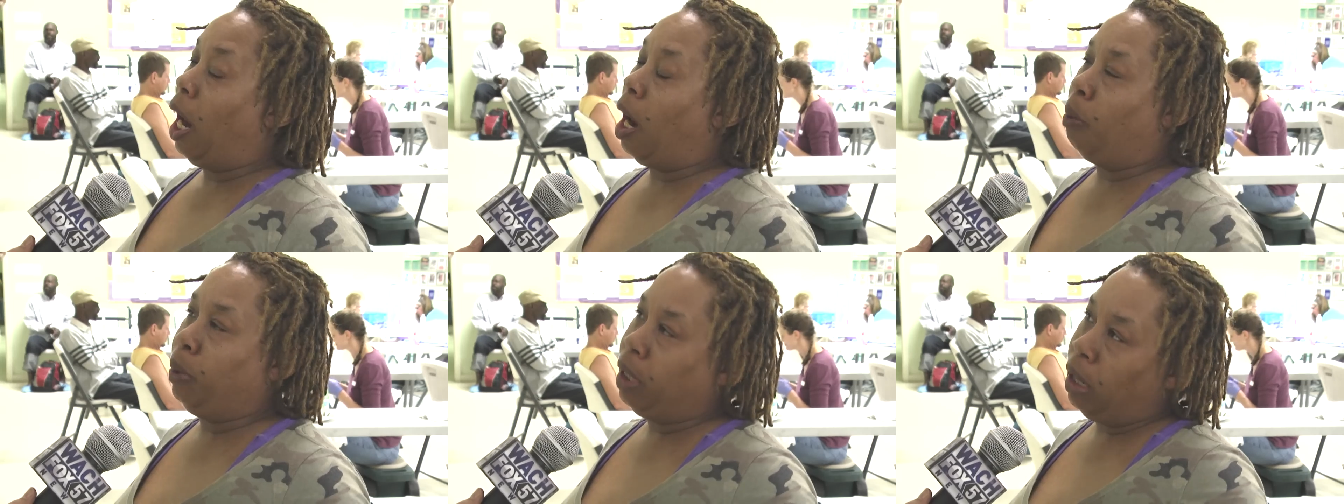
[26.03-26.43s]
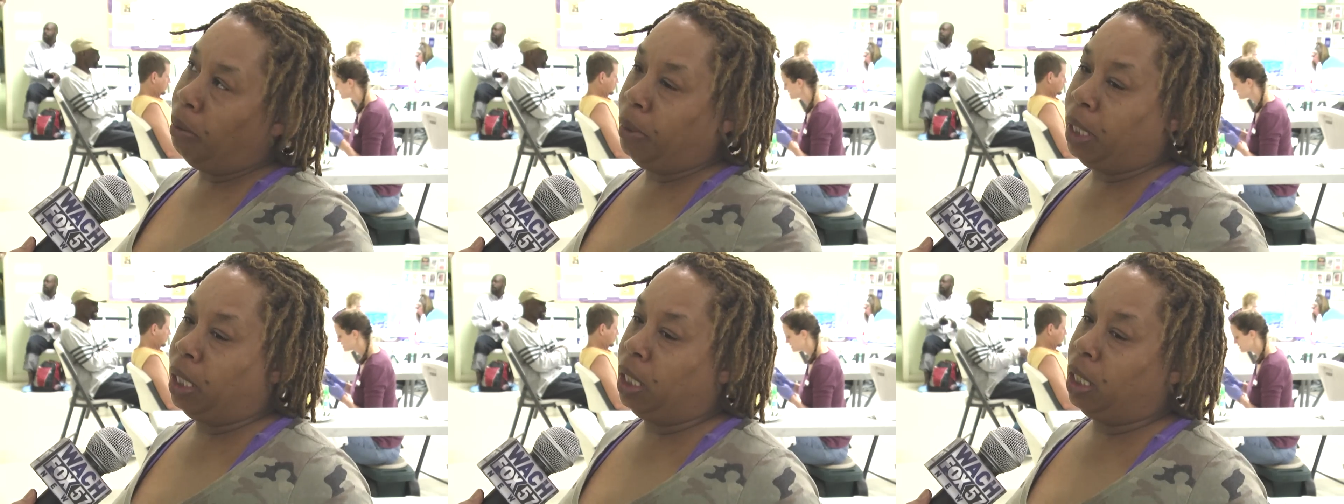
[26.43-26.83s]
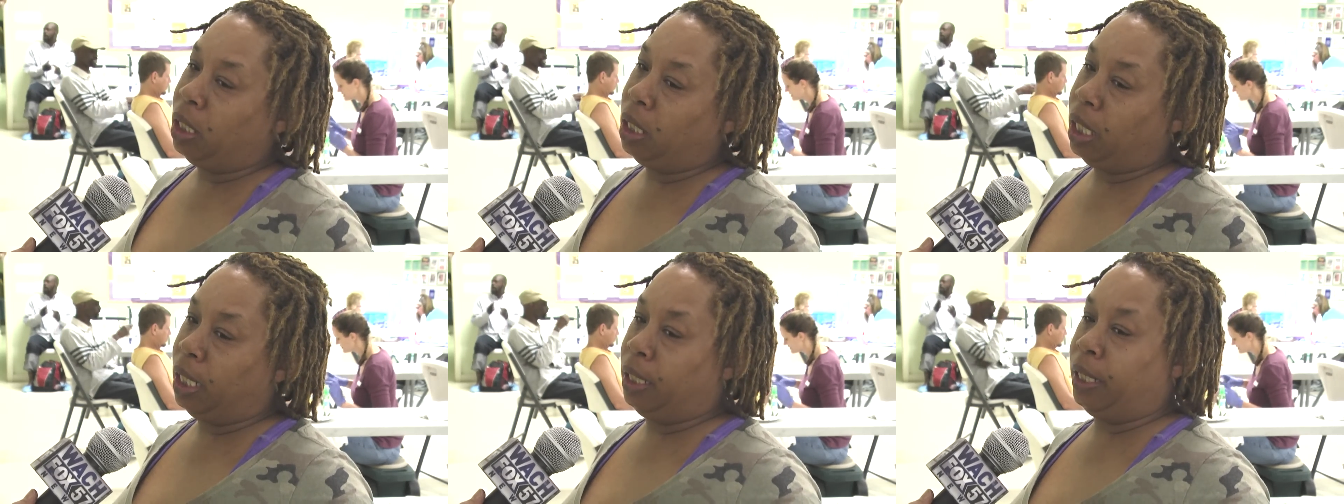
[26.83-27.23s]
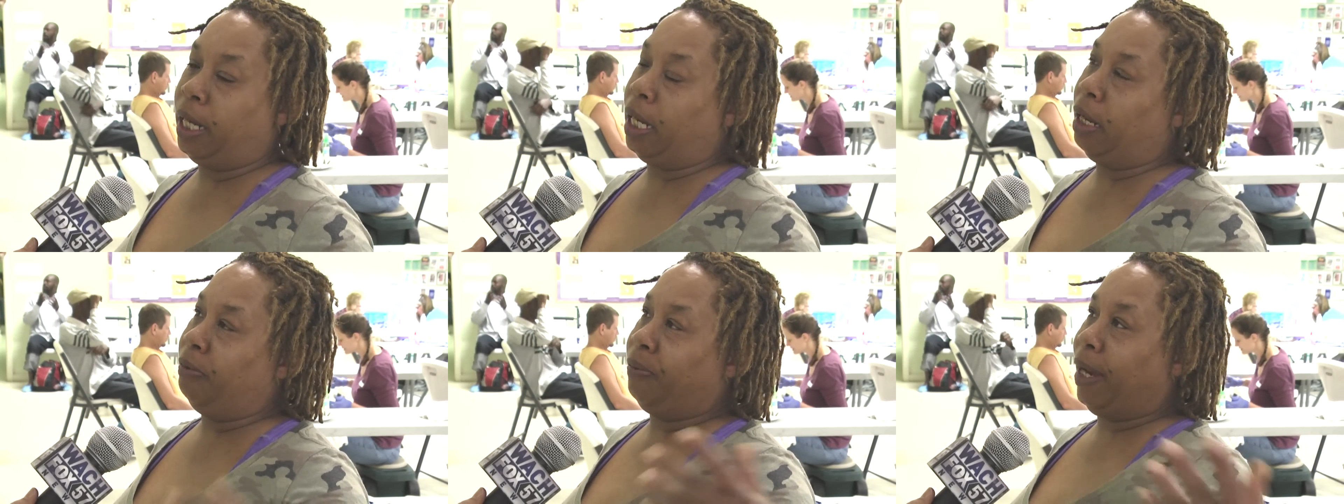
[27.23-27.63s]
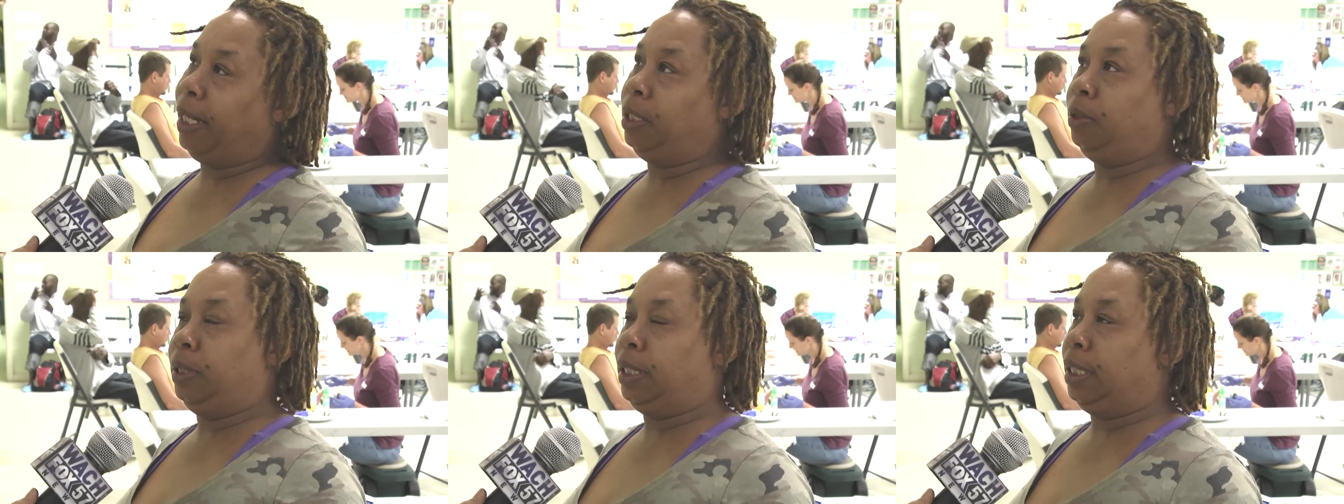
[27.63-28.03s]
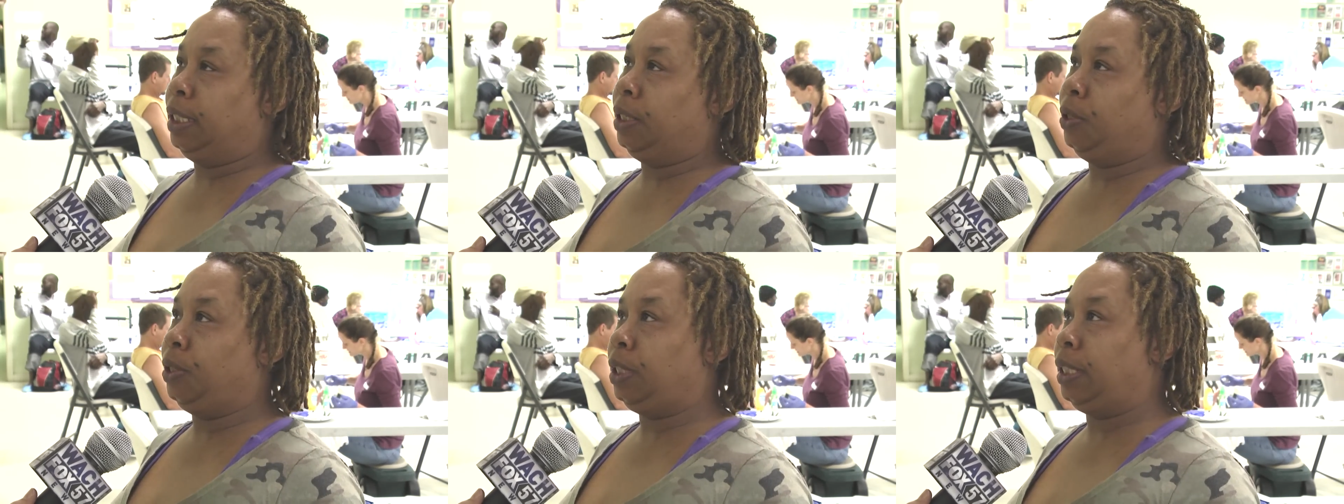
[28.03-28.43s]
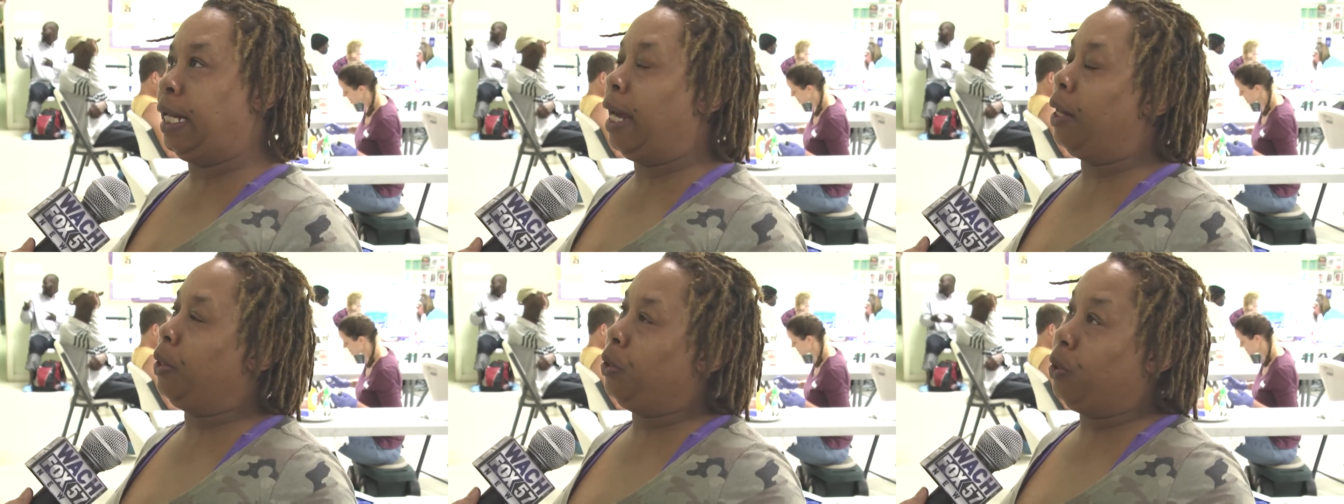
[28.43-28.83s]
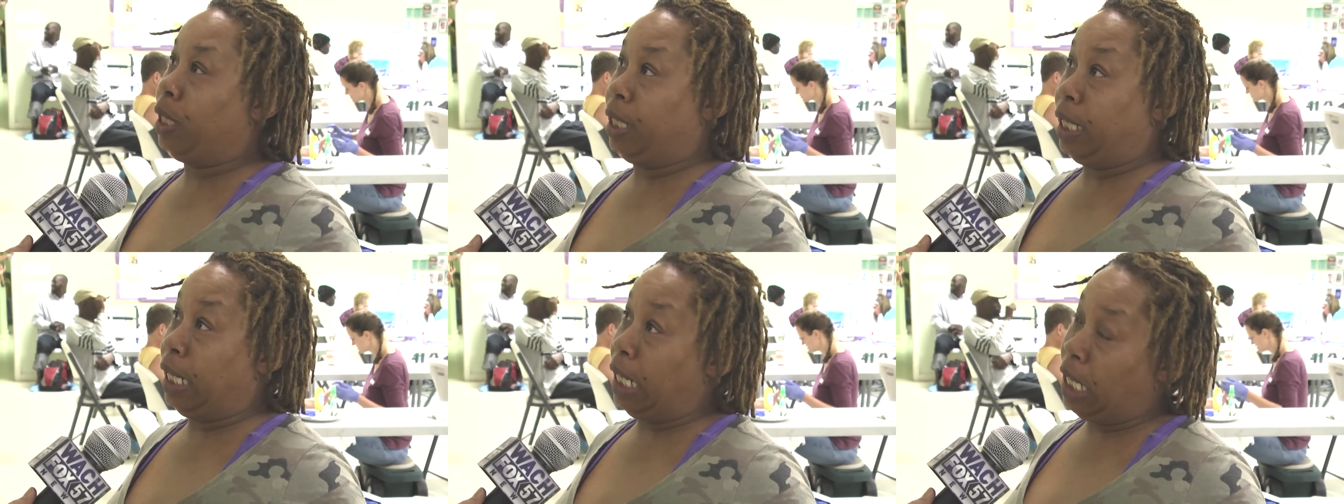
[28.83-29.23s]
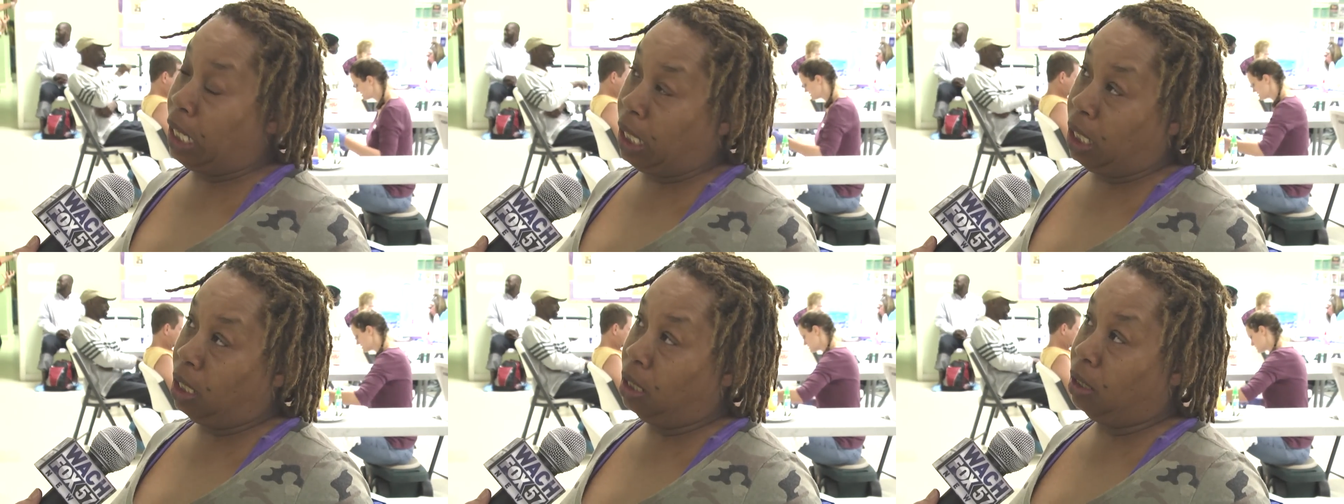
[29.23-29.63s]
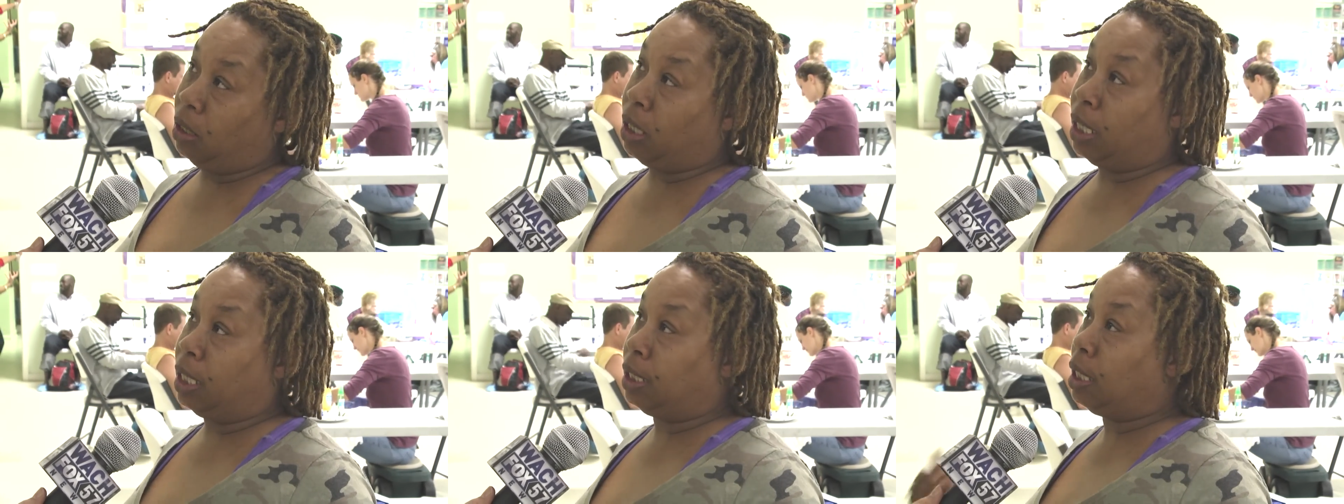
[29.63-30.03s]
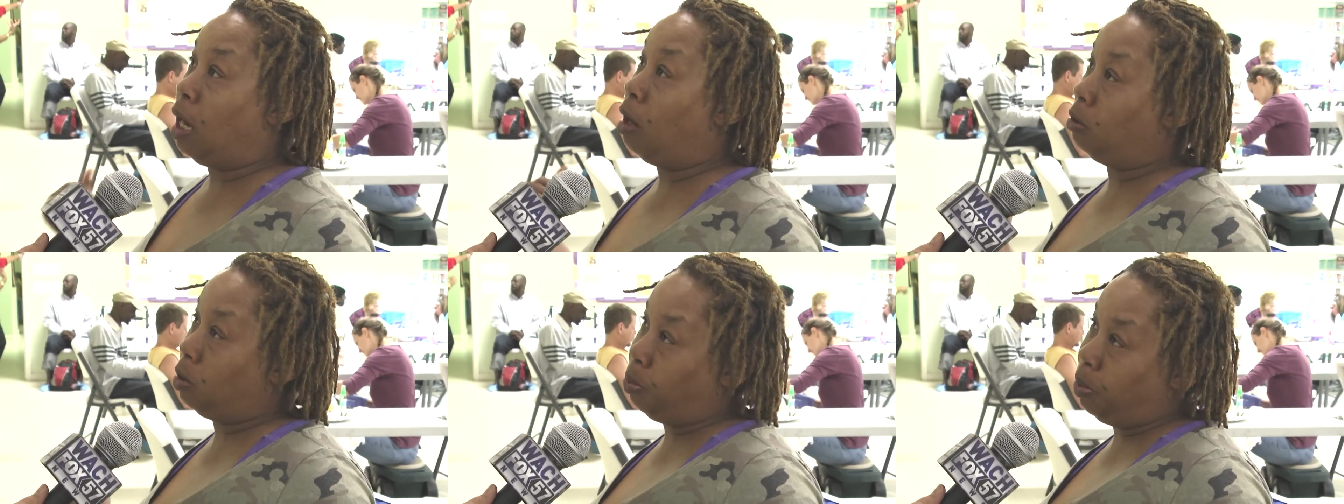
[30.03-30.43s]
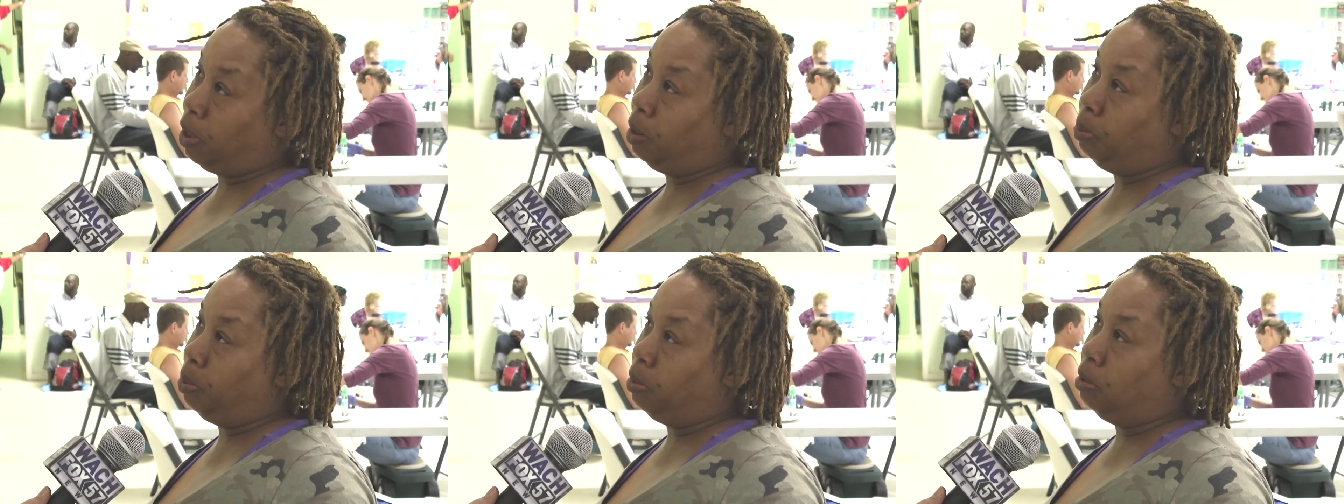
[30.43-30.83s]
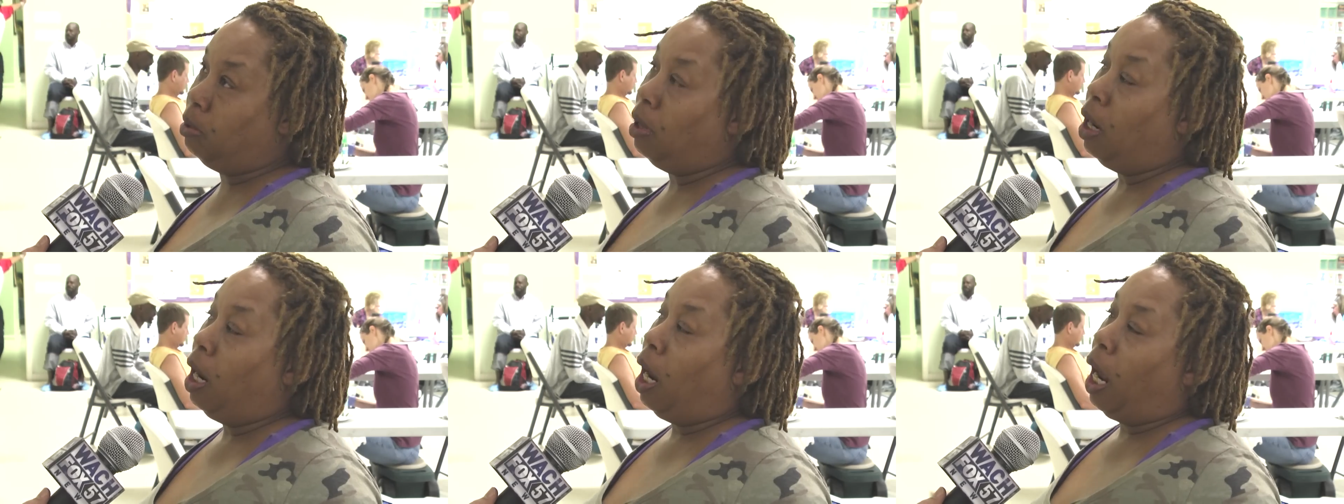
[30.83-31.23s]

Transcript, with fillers: And we come in and they invite you in, you sit down and you get to eat and get to talk to people.